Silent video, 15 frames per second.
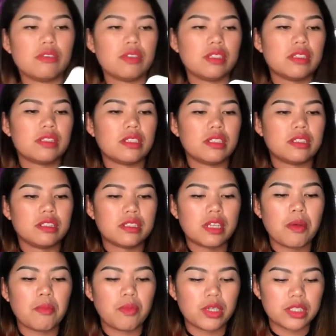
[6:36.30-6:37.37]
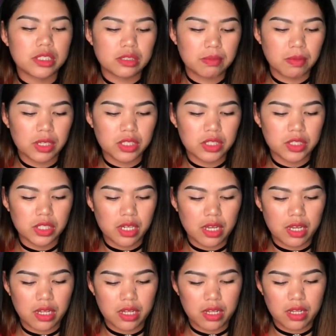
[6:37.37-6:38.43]
So it says, someone
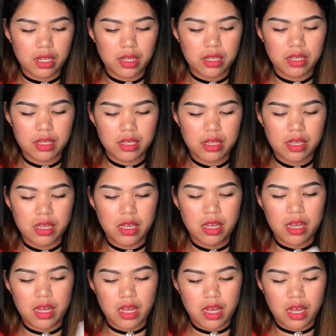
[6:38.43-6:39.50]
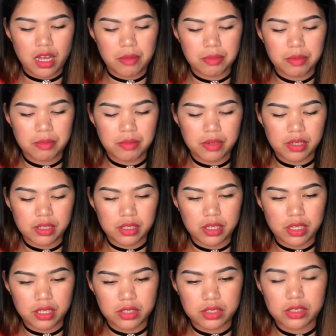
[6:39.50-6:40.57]
special. Happy
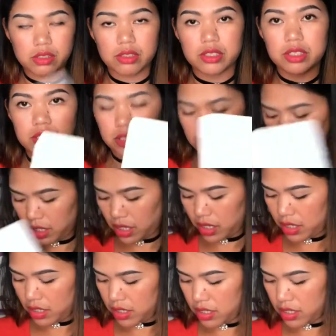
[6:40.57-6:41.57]
birthday. So I'm just gonna...